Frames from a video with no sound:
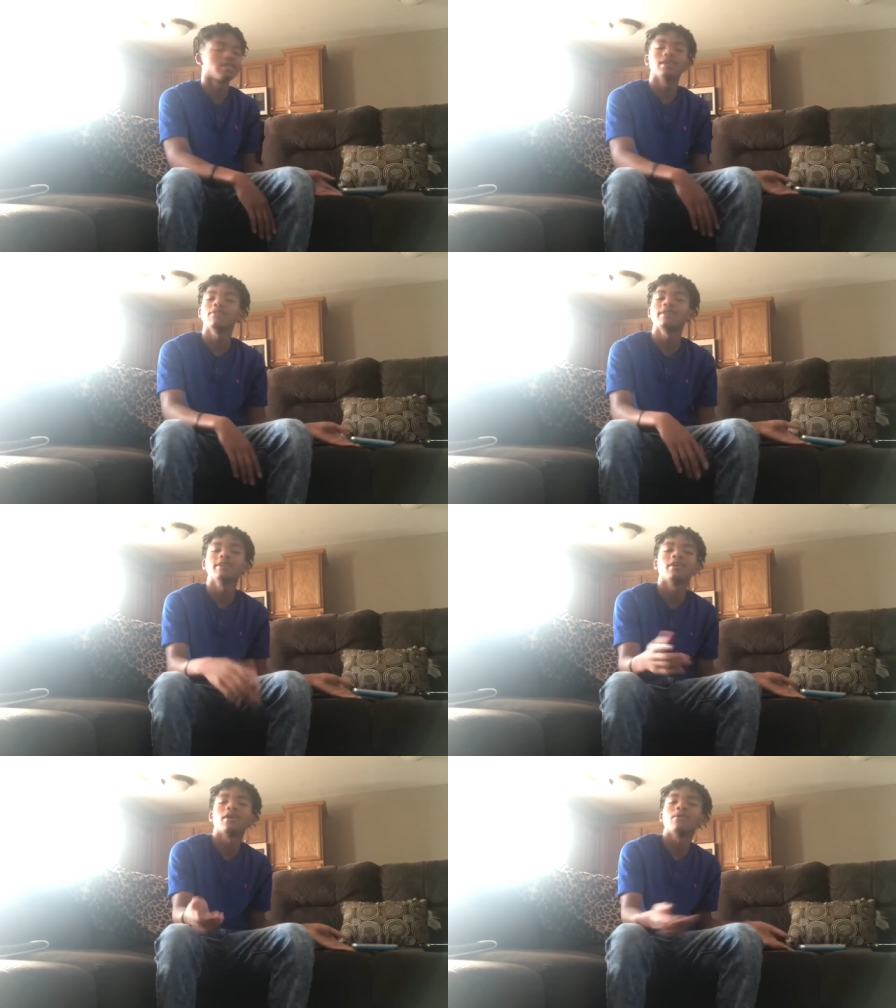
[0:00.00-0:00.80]
Tell one
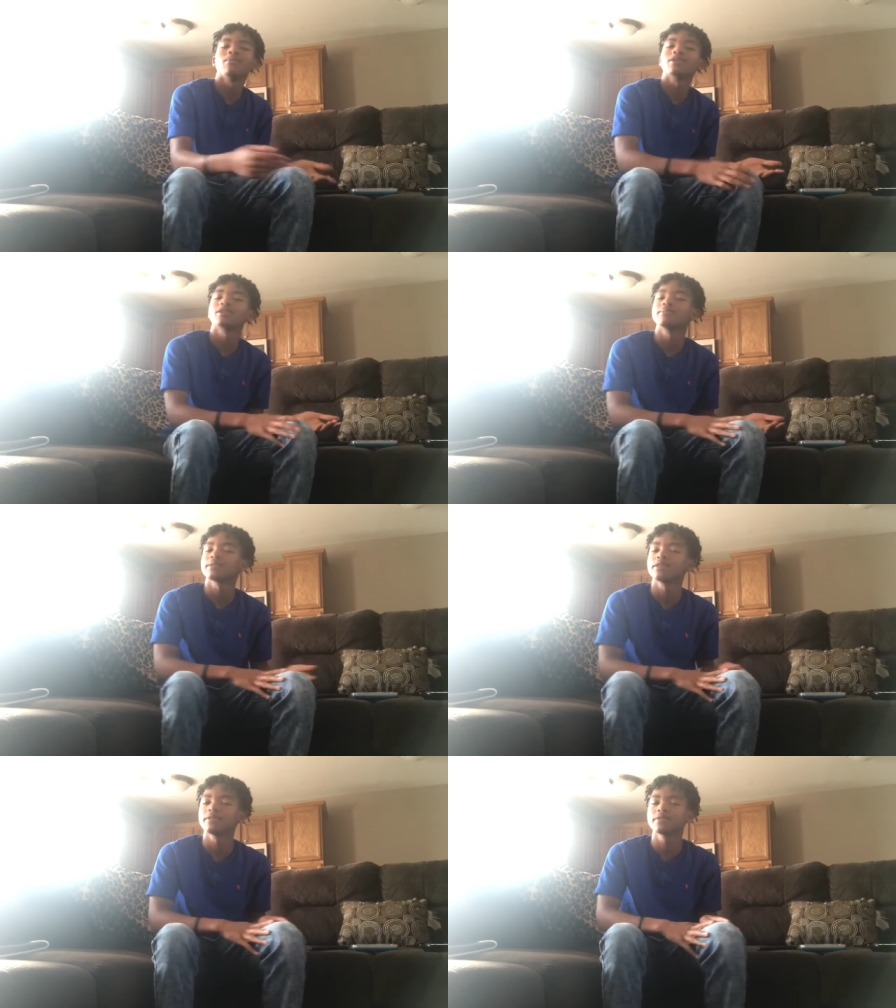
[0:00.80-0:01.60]
of your homeboys come
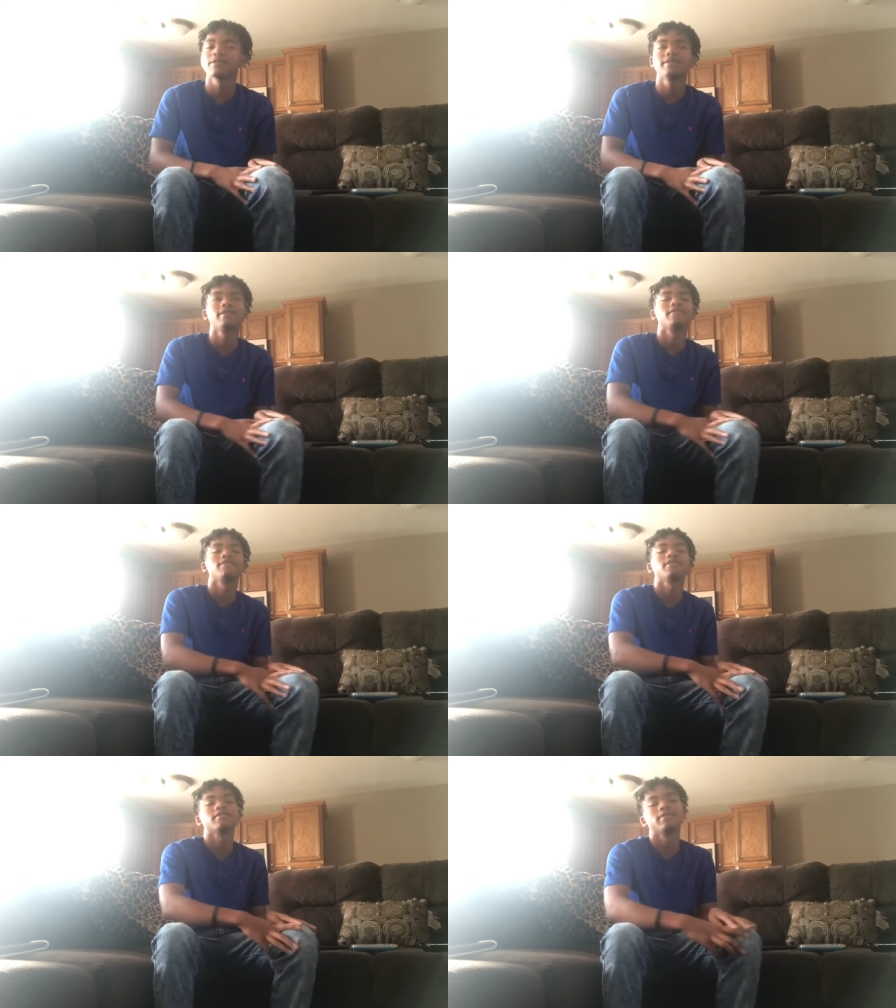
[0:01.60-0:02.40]
sell to a nigga.
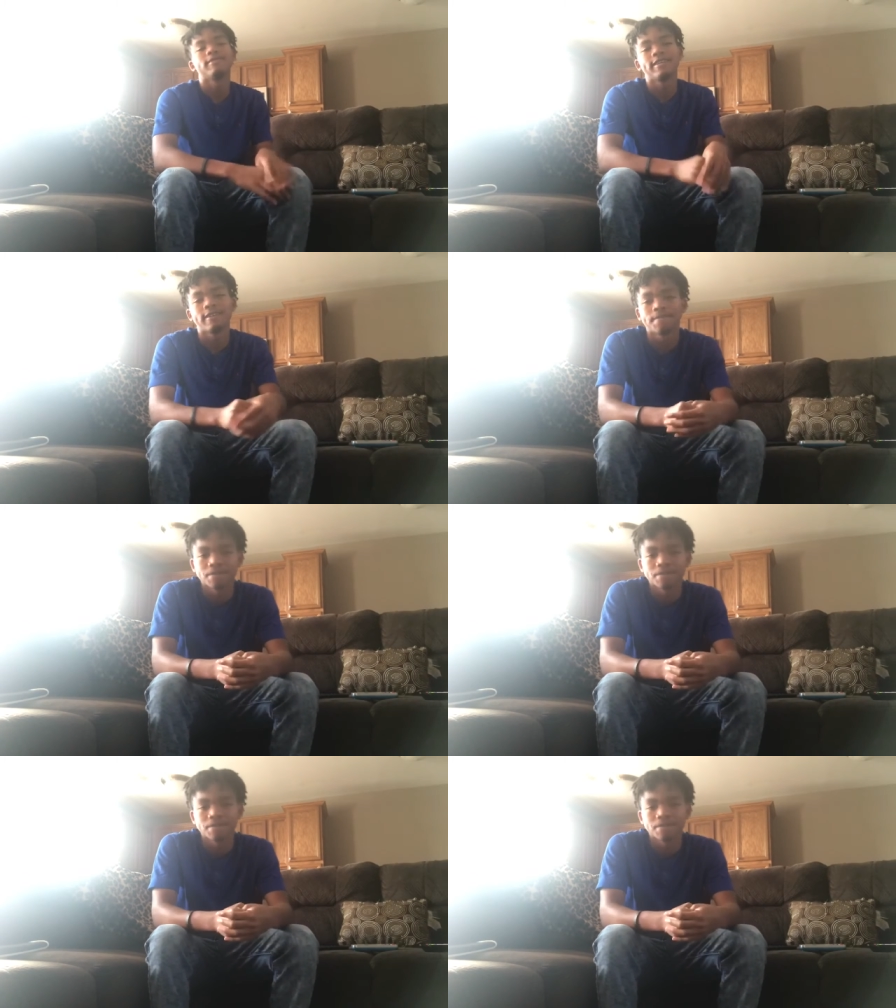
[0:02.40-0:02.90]
Fuck you mean.